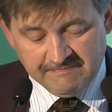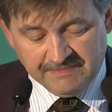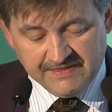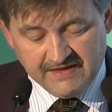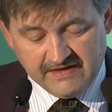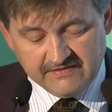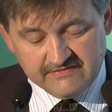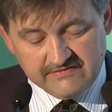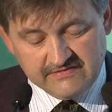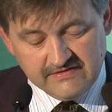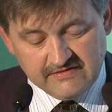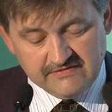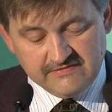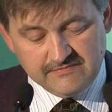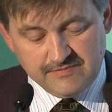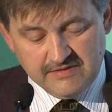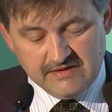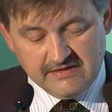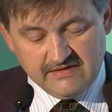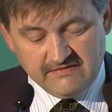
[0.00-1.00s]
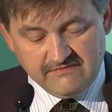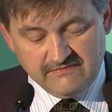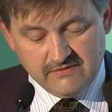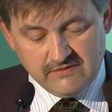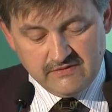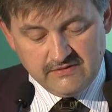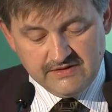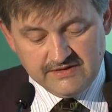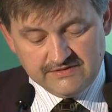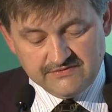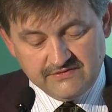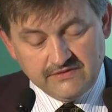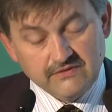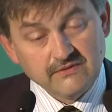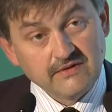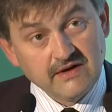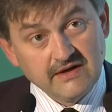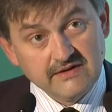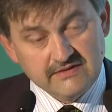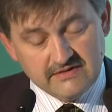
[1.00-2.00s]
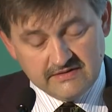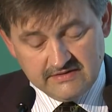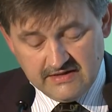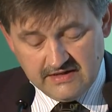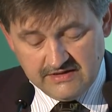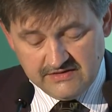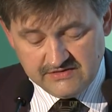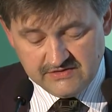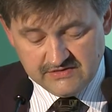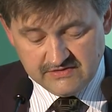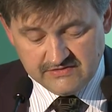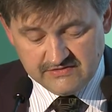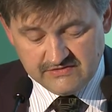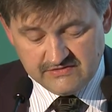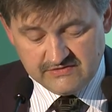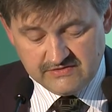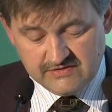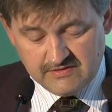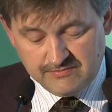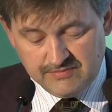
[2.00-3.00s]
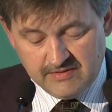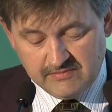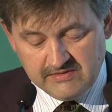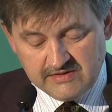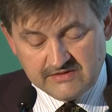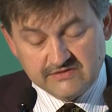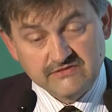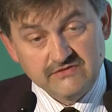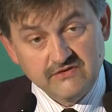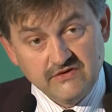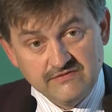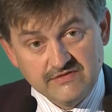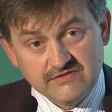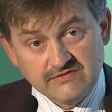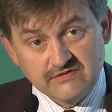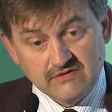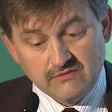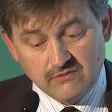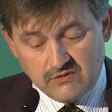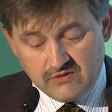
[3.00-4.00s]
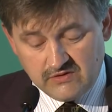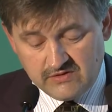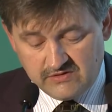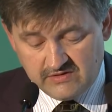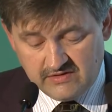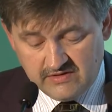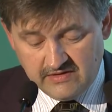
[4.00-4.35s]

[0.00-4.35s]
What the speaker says: has just been awarded the United Nations Public Service Award